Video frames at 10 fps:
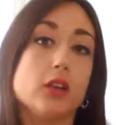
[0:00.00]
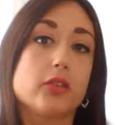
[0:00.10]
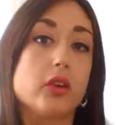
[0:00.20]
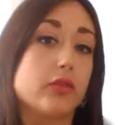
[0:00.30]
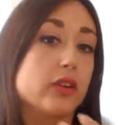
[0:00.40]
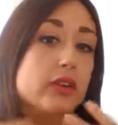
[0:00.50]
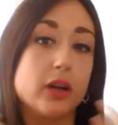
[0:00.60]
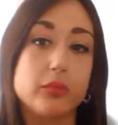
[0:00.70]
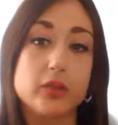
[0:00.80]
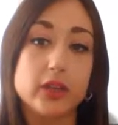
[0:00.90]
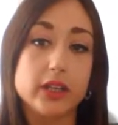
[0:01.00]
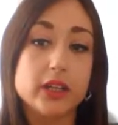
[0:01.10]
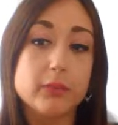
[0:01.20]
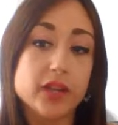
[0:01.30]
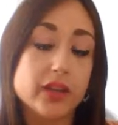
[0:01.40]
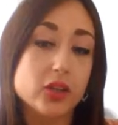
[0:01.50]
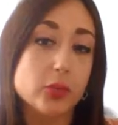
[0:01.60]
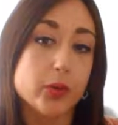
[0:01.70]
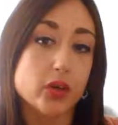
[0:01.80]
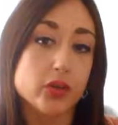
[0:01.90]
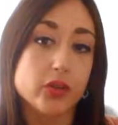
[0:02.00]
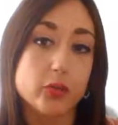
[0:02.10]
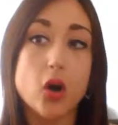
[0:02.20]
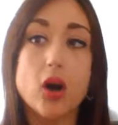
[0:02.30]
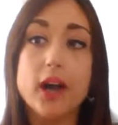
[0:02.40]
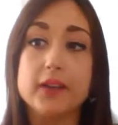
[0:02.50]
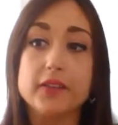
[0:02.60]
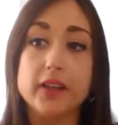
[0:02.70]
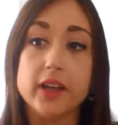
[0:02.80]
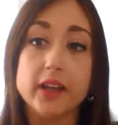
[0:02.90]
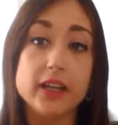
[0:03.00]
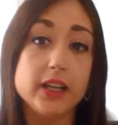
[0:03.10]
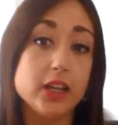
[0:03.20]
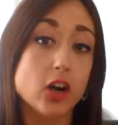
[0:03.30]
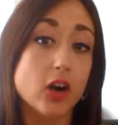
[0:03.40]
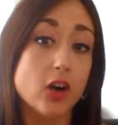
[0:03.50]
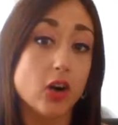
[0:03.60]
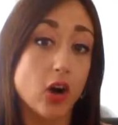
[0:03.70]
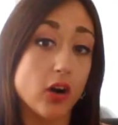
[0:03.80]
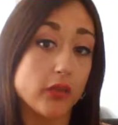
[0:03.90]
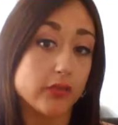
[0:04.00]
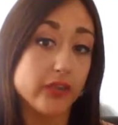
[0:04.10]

So for example, in the passato prossimo I say io ho